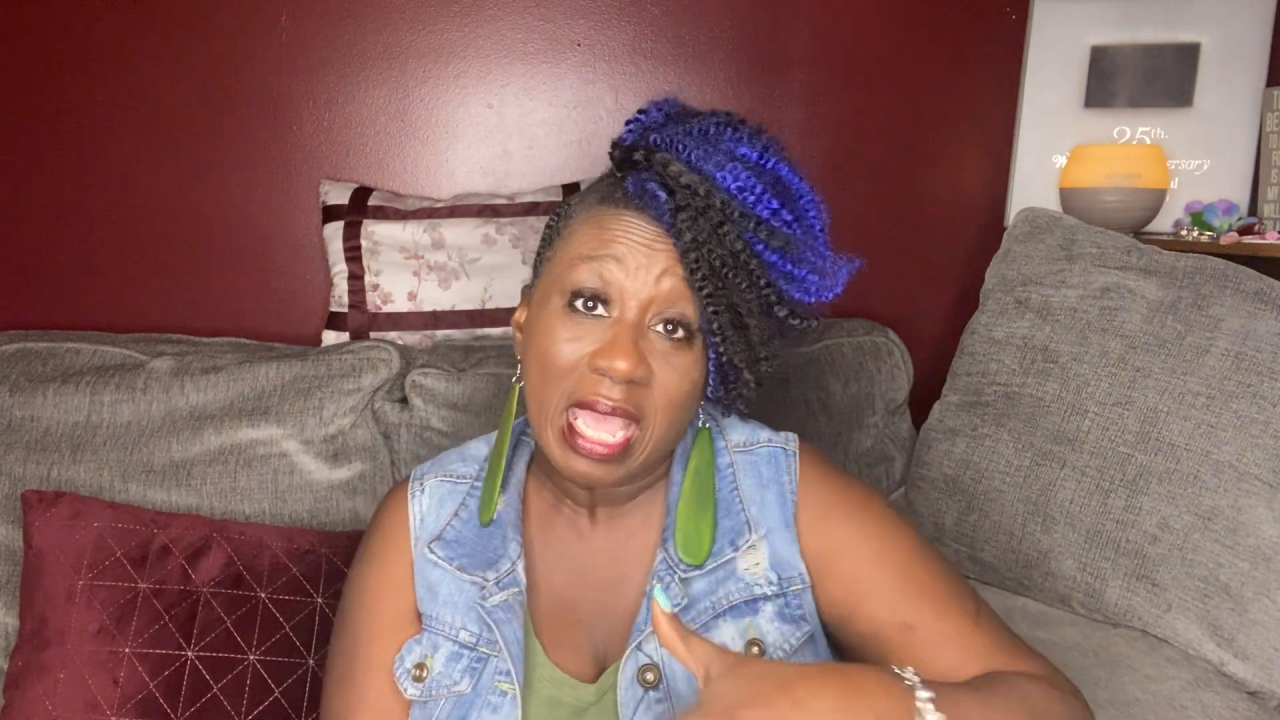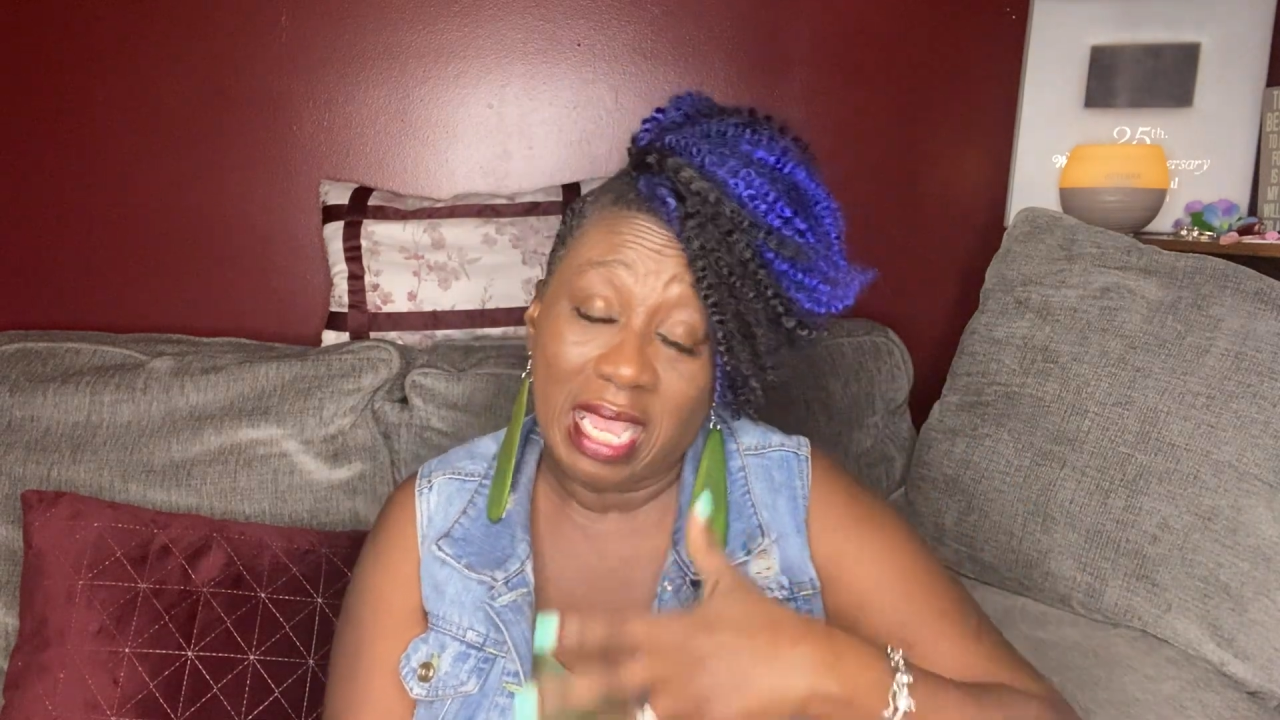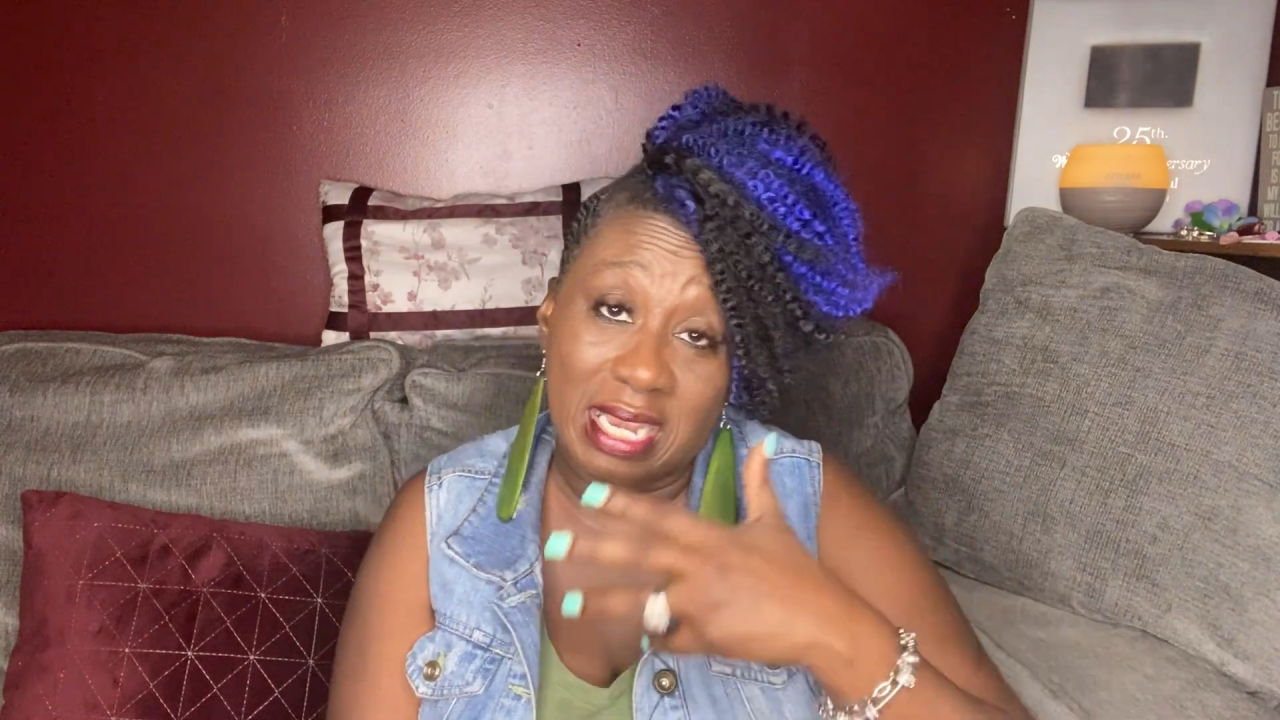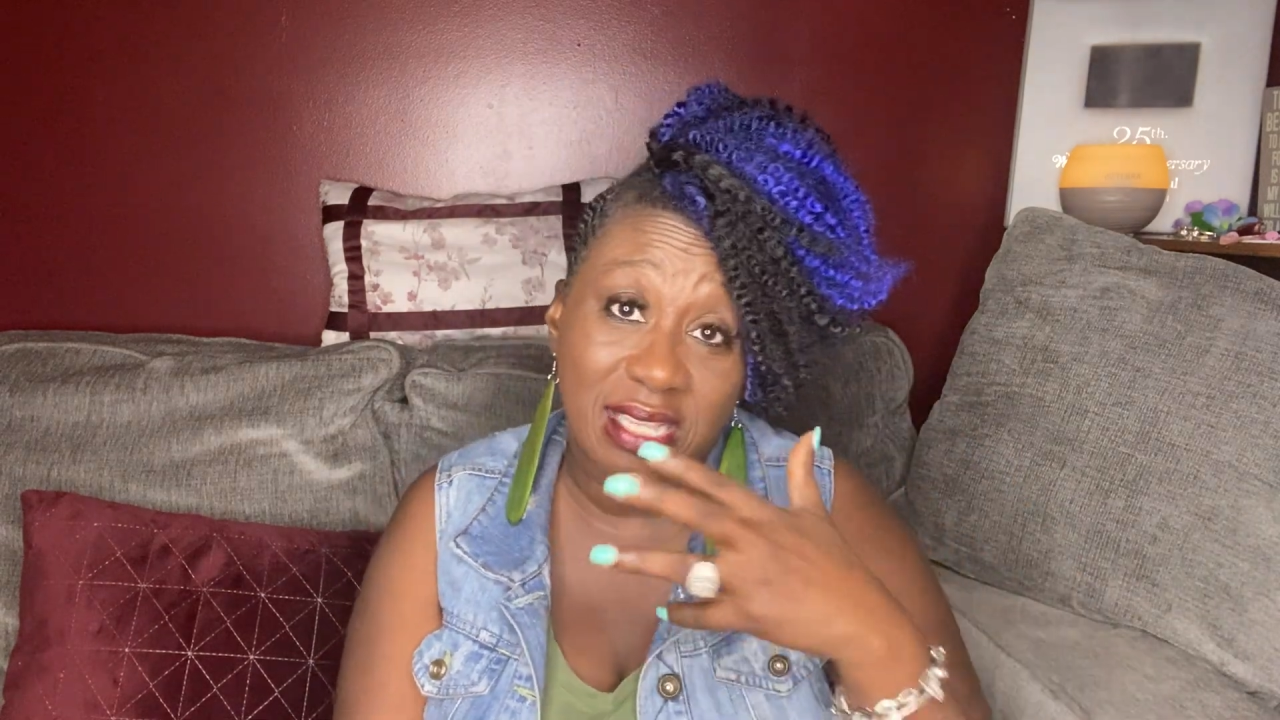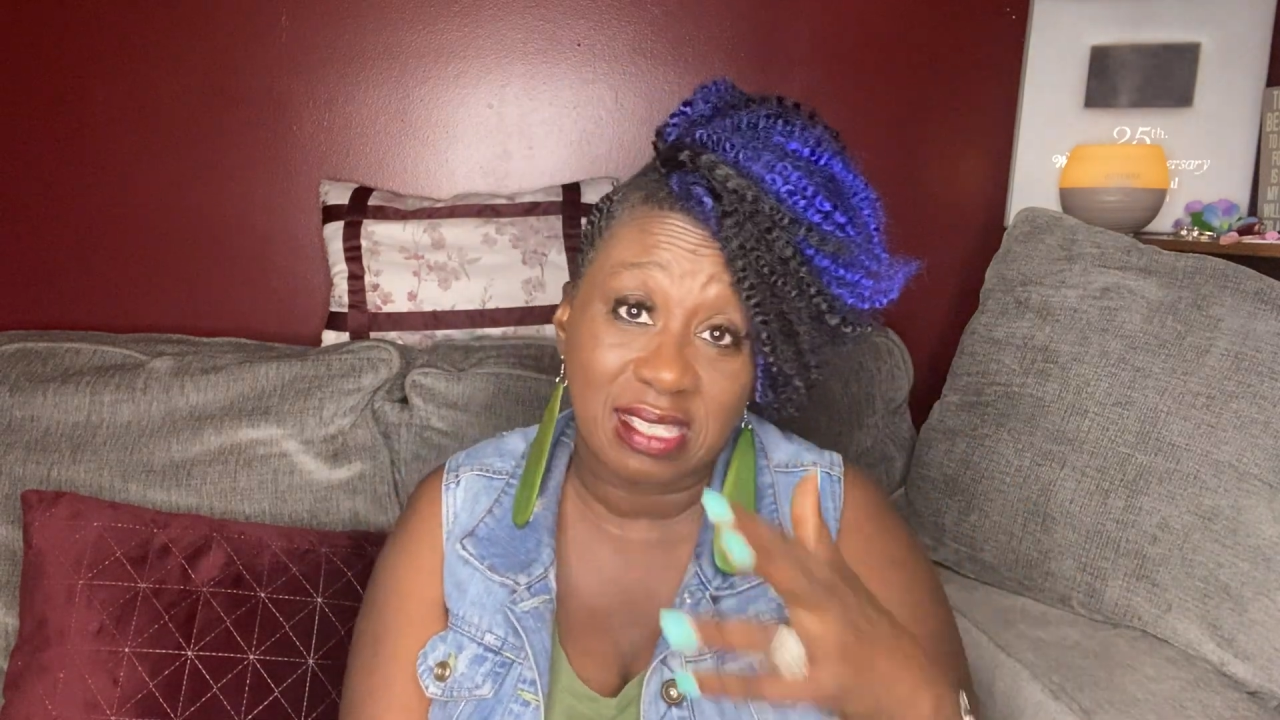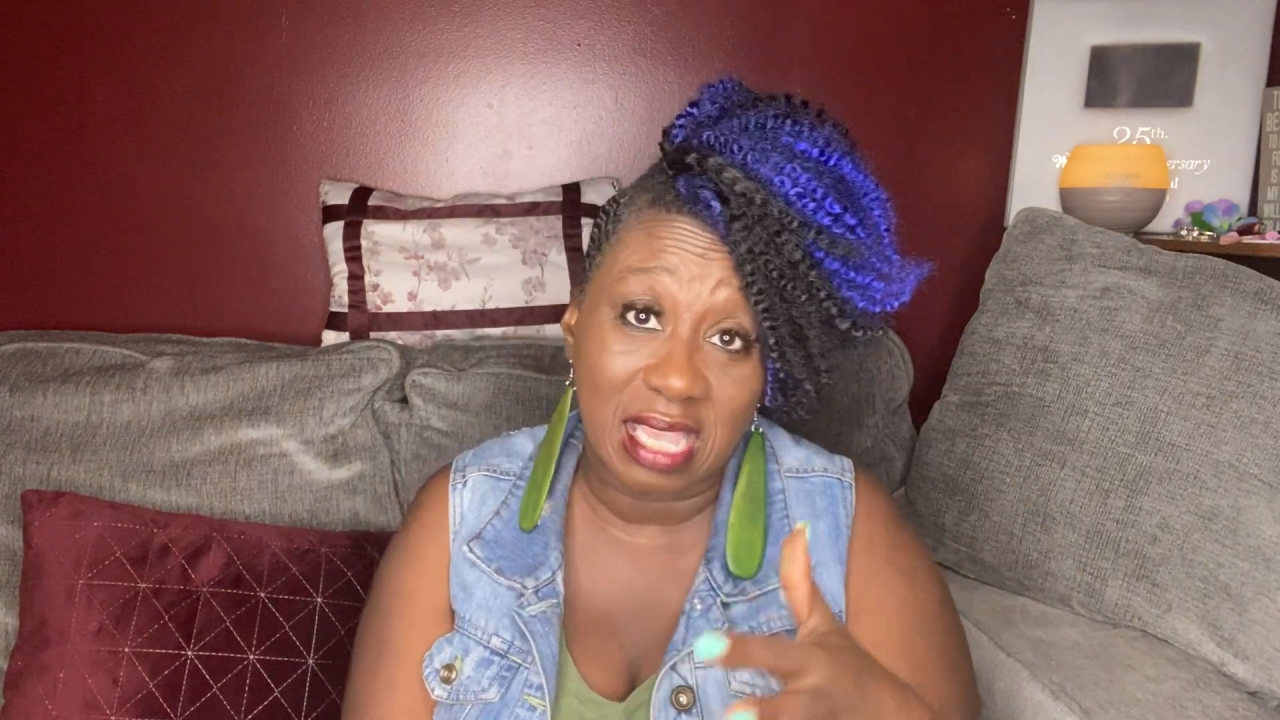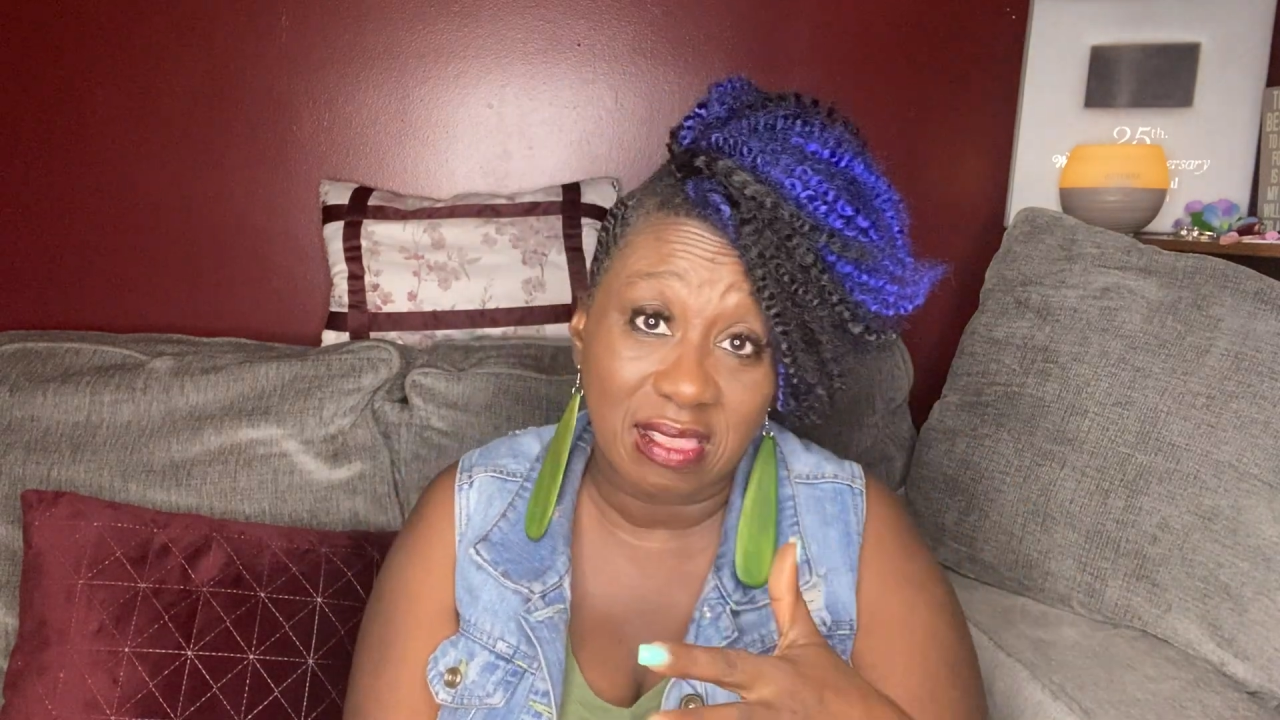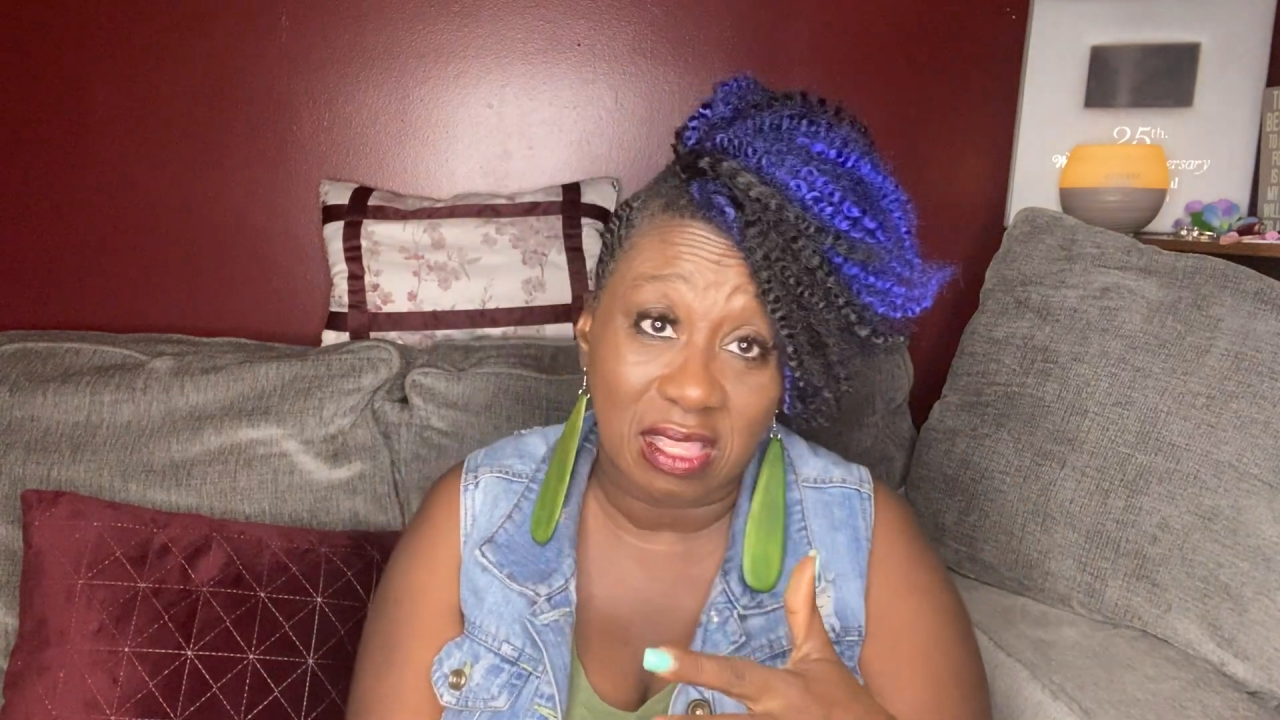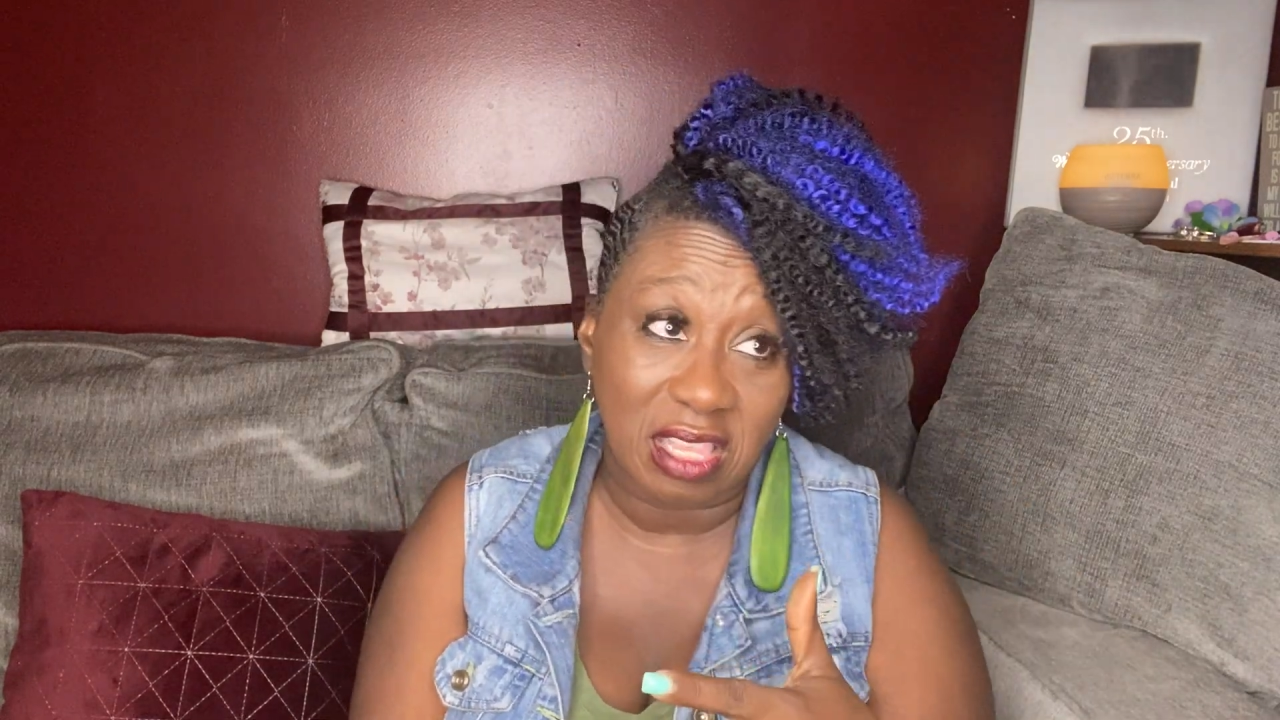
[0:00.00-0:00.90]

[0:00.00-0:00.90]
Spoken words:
and they say that